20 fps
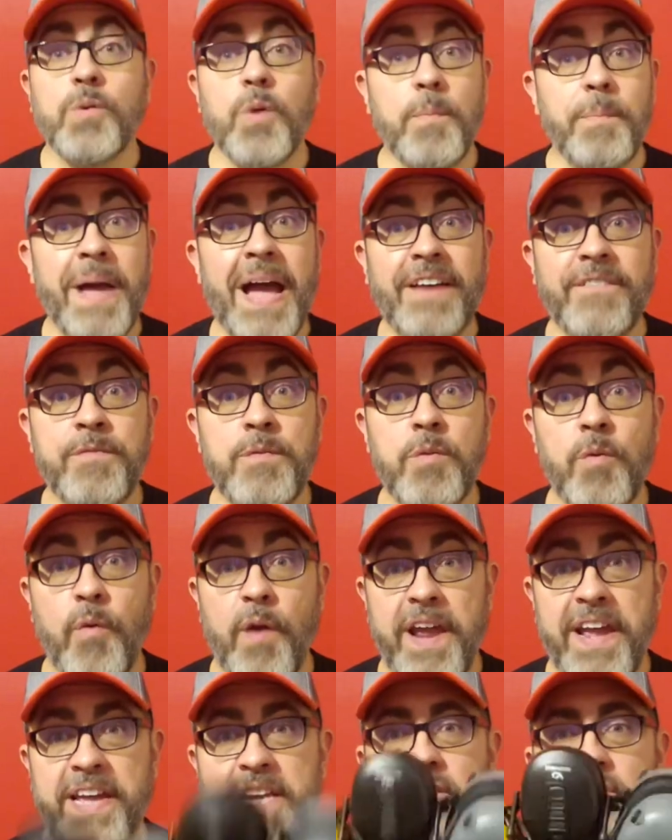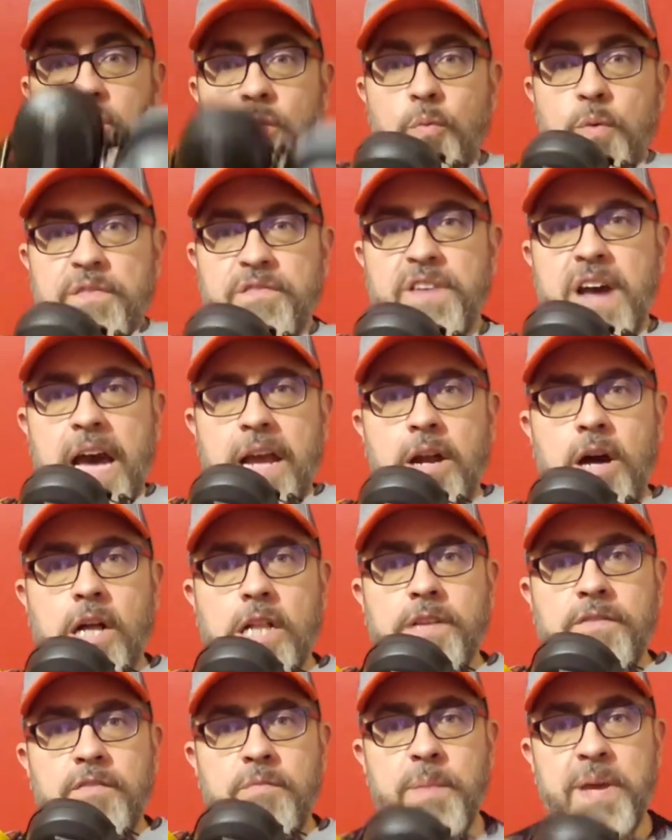we're back from the range, we've got
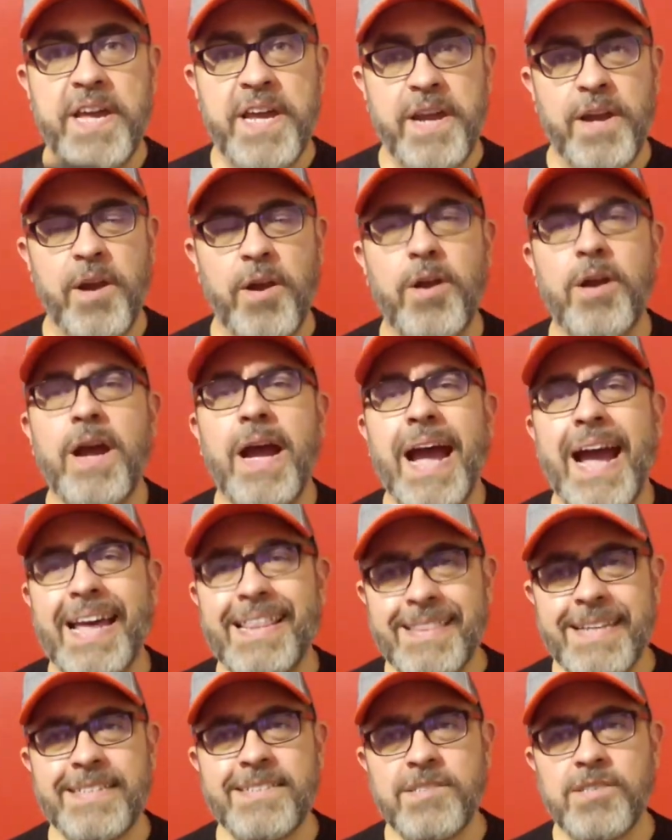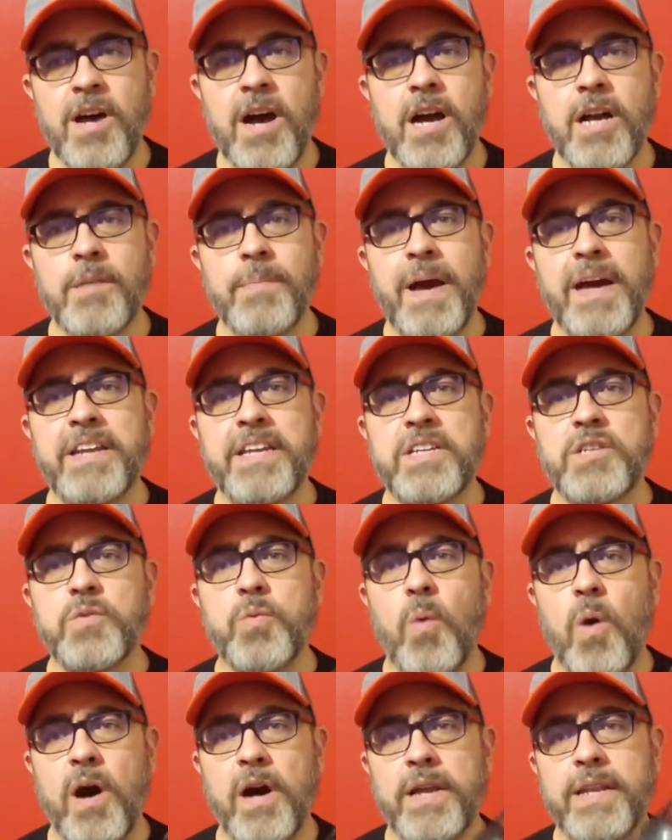all of them here, and let's talk about each
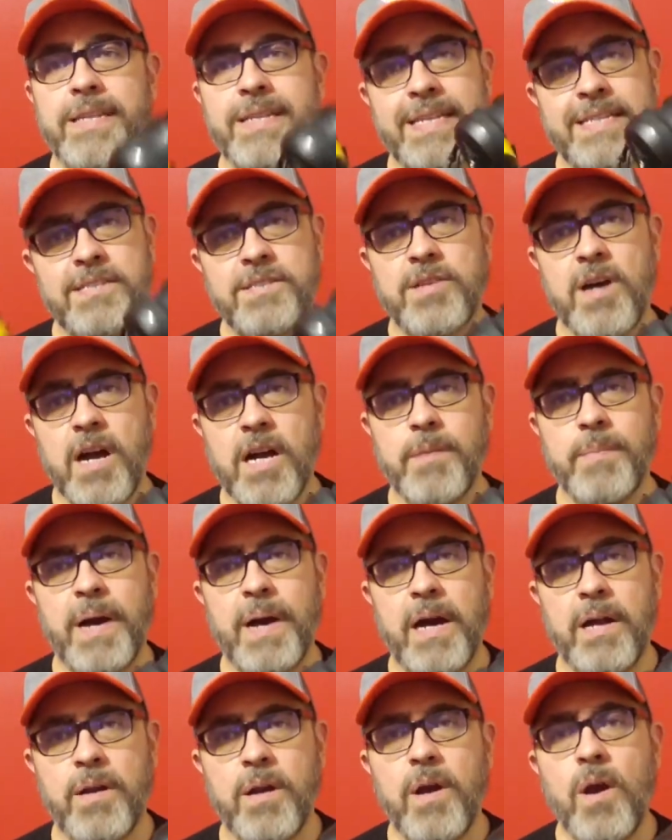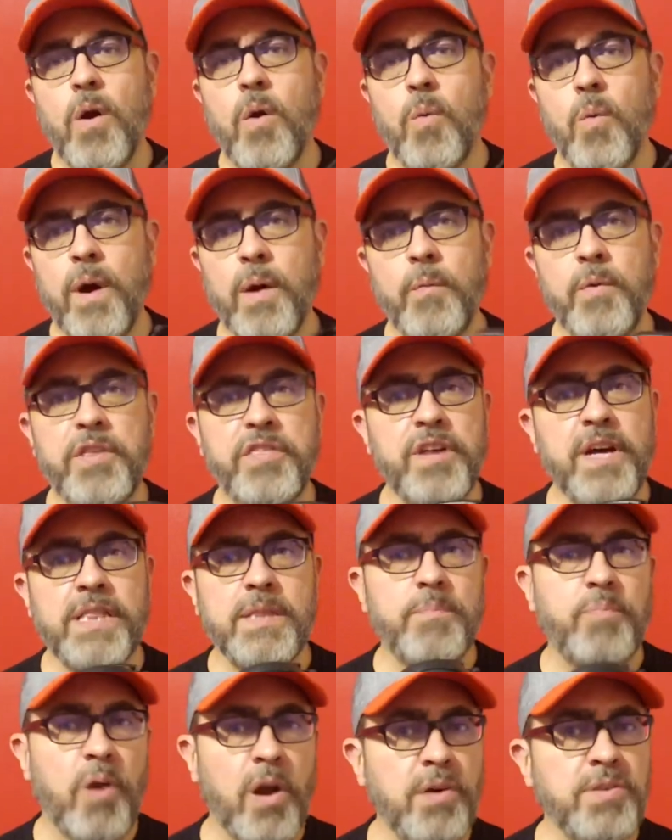one. Let's talk about what we thought
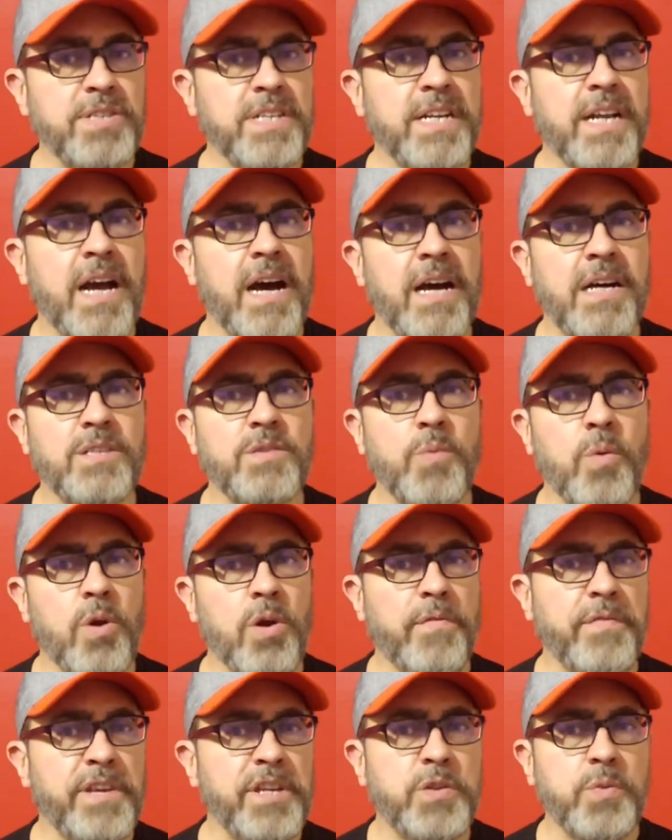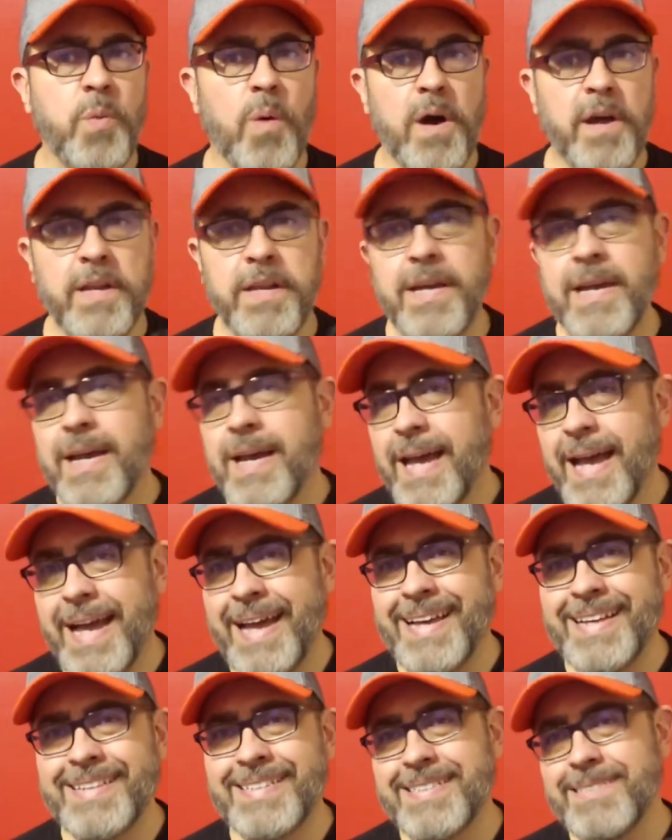the pros and cons were of each one,
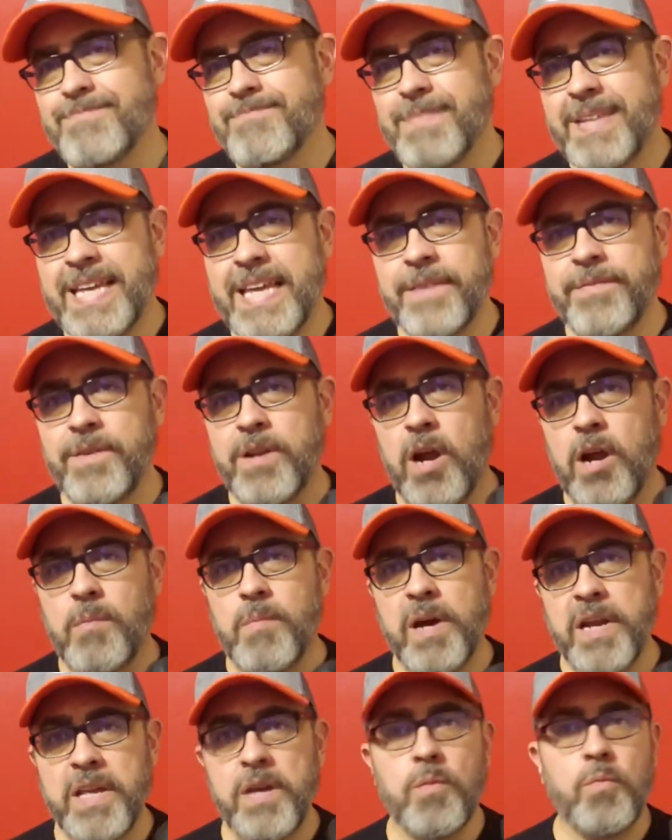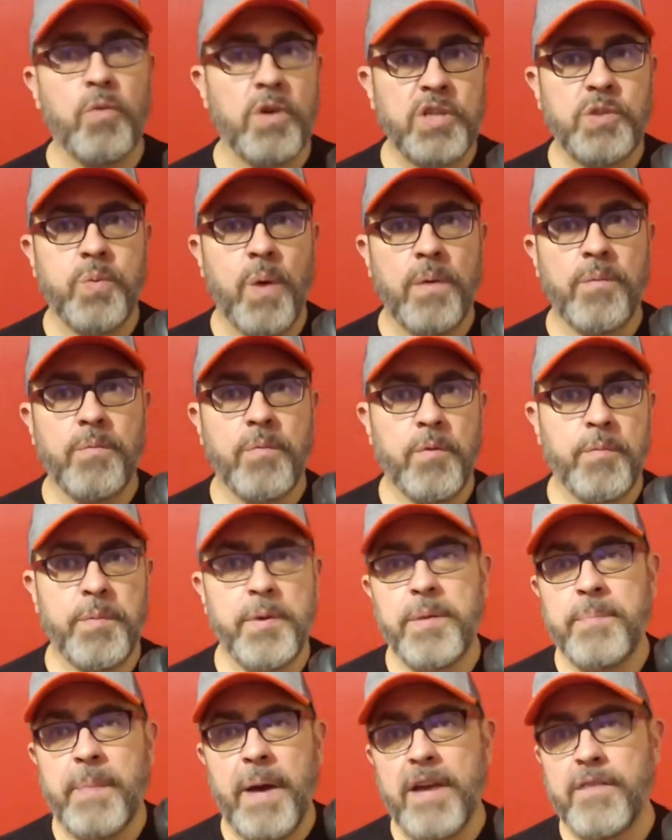and given our money, which one would
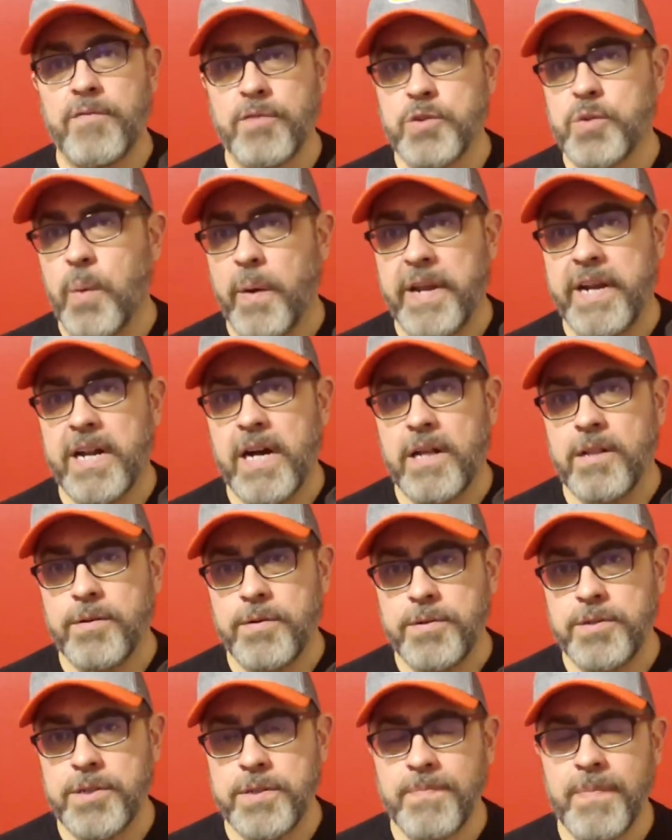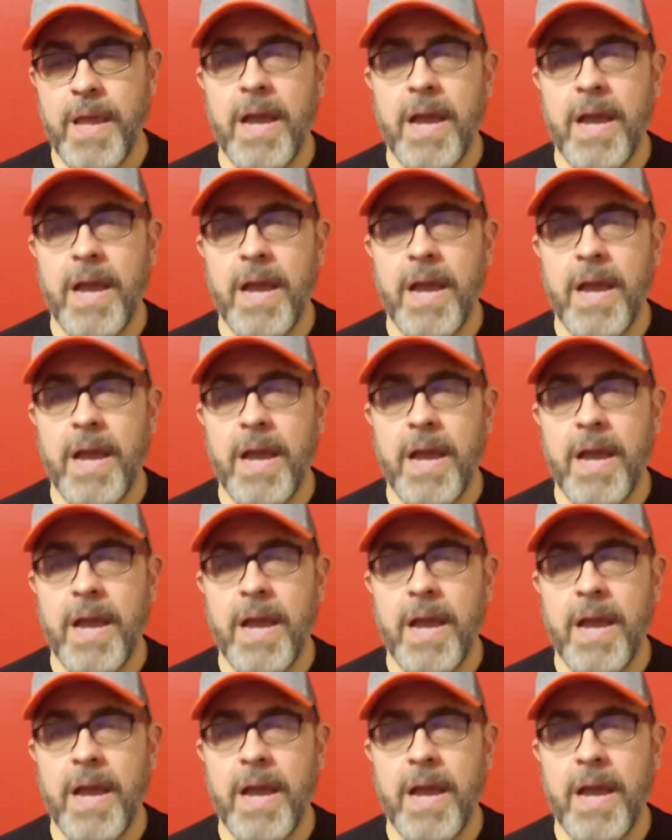we buy for $20?